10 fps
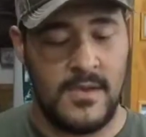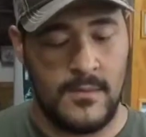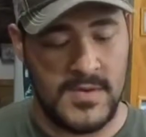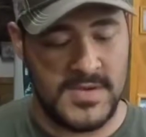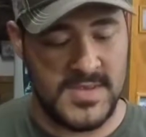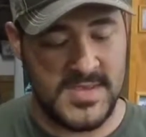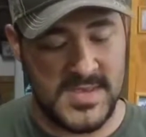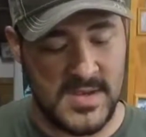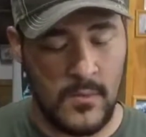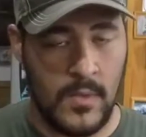which this
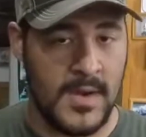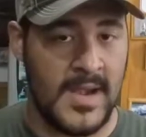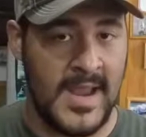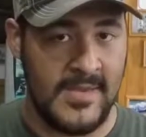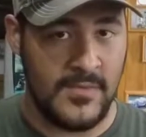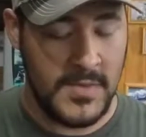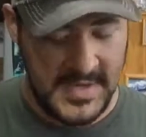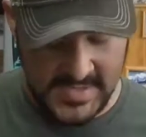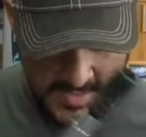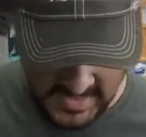is a 1 8
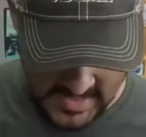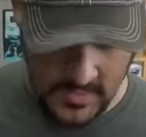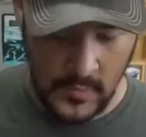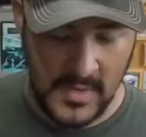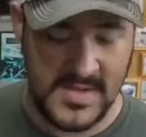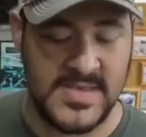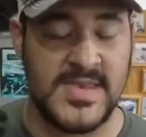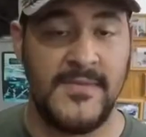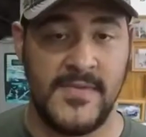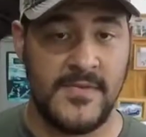twist and that is a 1
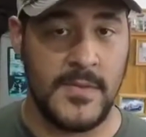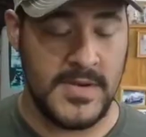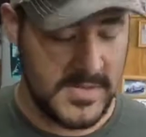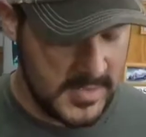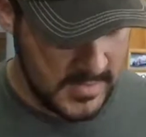7 twist.